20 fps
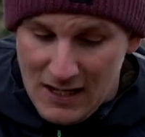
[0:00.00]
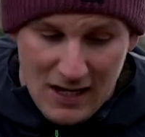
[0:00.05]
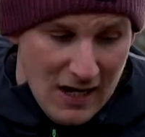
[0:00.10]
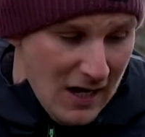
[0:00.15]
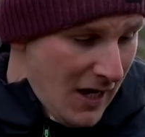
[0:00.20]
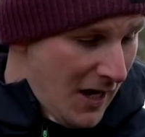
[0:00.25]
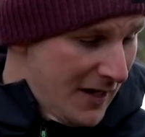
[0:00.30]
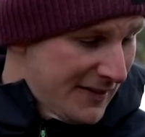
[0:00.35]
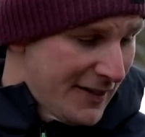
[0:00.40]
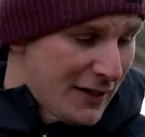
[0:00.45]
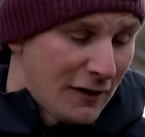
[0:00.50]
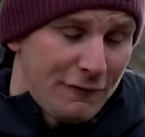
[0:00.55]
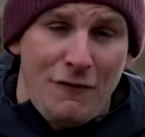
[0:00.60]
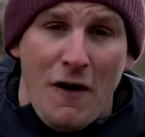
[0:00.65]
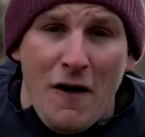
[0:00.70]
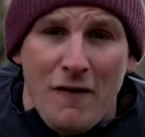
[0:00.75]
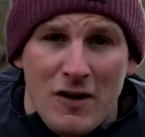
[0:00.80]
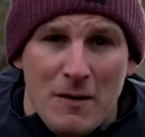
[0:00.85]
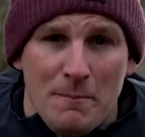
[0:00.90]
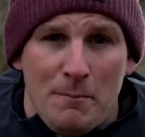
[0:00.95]
So it's
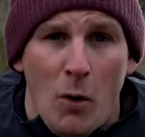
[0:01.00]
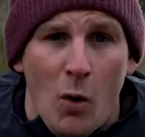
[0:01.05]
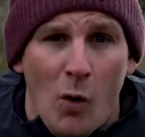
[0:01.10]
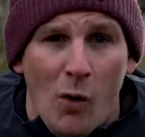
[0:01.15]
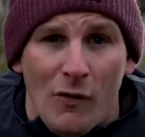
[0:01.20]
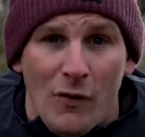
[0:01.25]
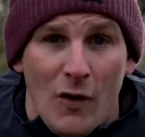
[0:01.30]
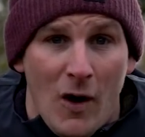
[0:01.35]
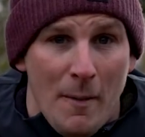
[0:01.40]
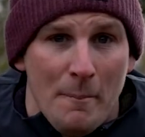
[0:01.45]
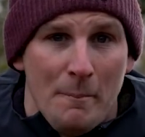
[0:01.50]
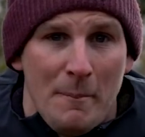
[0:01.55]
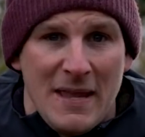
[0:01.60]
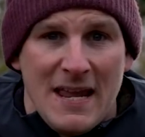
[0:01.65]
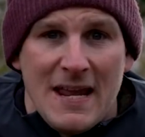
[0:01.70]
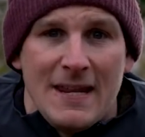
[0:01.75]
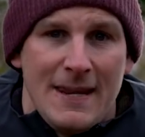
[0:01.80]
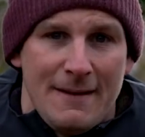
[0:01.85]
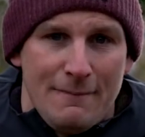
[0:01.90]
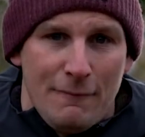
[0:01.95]
very important that I'm
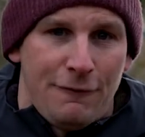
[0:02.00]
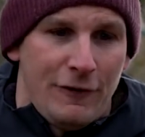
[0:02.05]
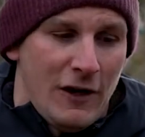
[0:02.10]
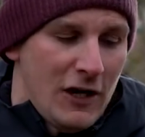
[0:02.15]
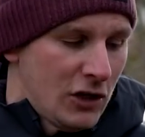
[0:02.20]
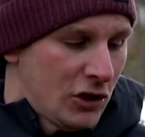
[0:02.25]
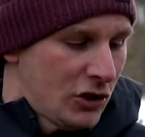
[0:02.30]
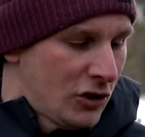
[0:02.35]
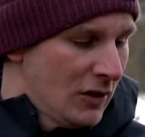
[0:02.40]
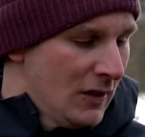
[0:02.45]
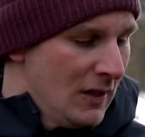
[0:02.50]
meeting them fish